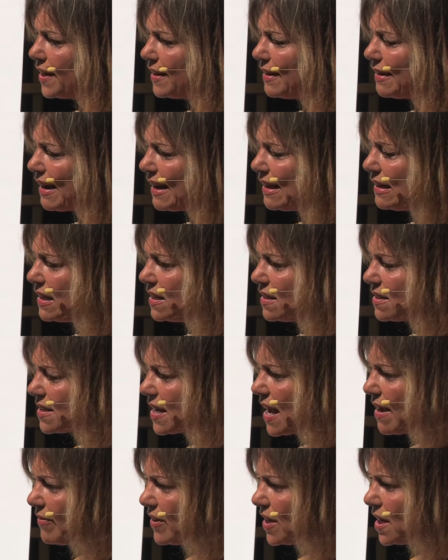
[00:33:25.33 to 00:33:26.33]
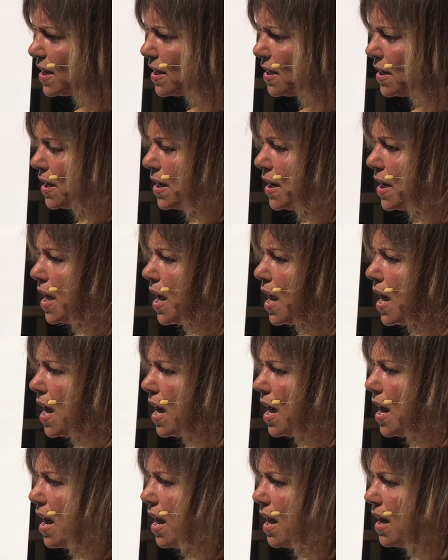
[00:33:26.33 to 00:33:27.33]
in '97,
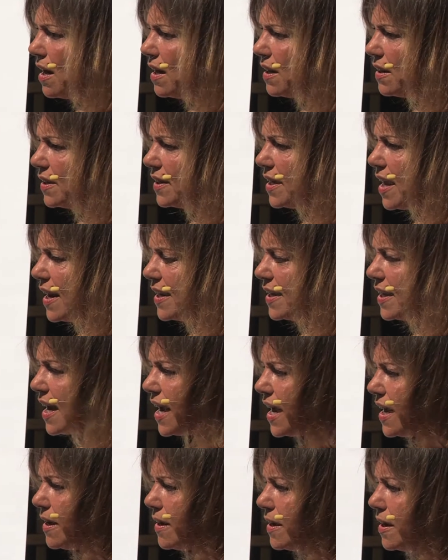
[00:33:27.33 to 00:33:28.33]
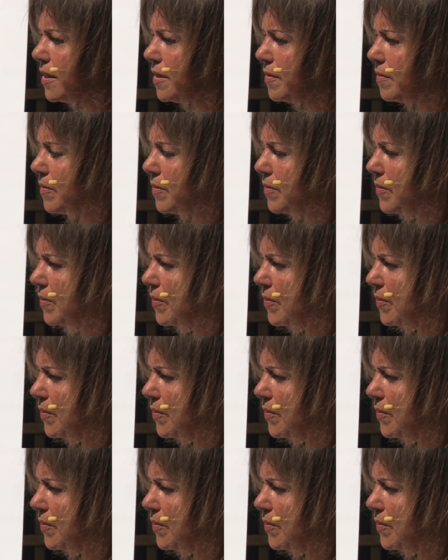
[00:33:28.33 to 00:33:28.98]
I came.